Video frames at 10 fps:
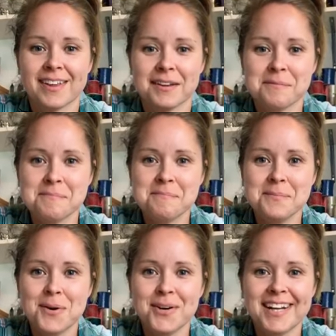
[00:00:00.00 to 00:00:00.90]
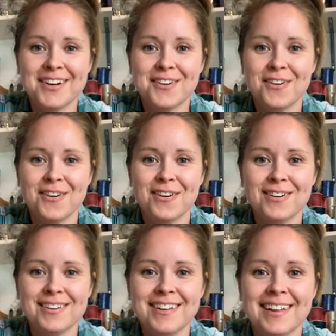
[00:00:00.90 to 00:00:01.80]
Morning
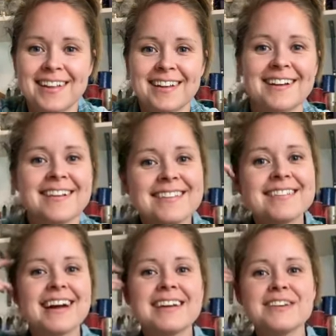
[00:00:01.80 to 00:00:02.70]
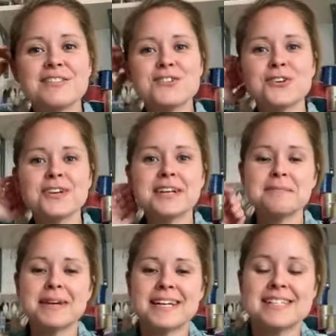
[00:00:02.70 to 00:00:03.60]
all. Thank you for joining
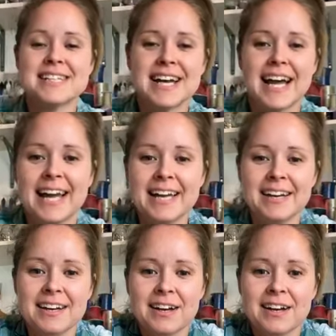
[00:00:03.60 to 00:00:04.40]
me today.